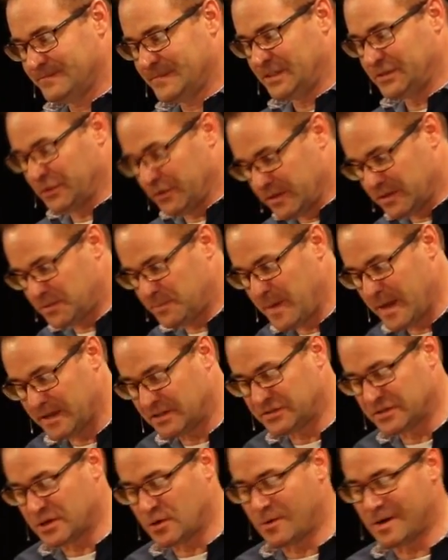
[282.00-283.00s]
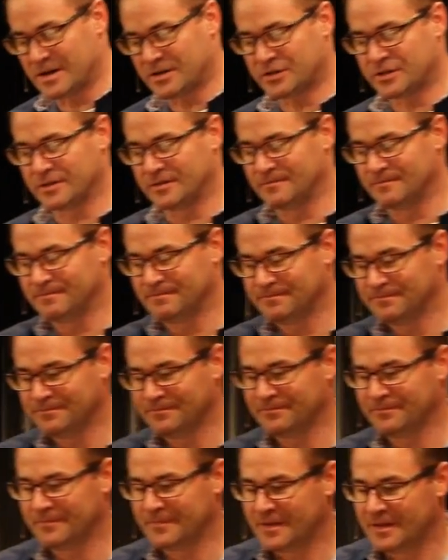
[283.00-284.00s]
So this begs the question,
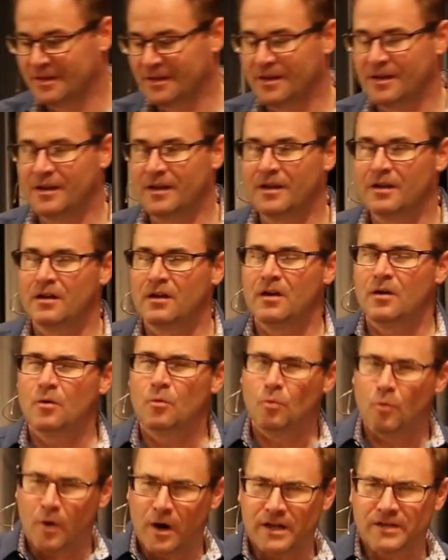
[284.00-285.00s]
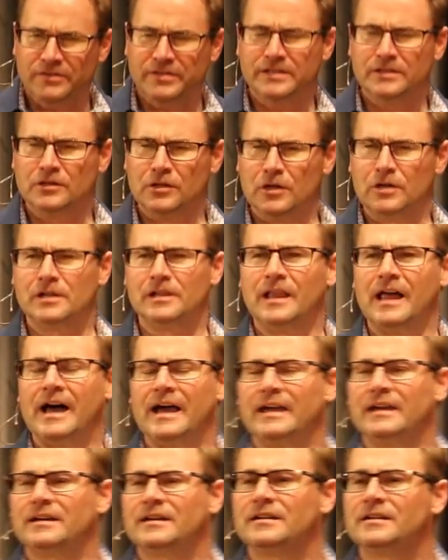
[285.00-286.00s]
what does it look
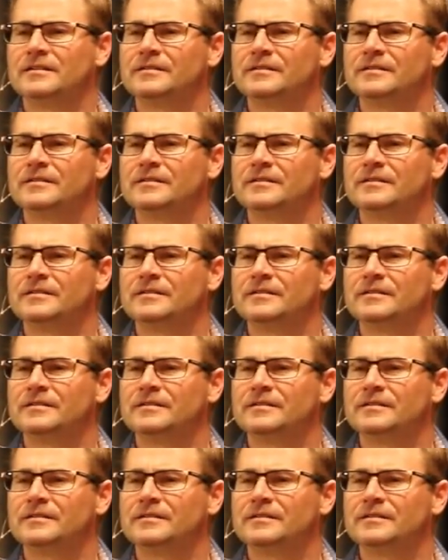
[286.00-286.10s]
like?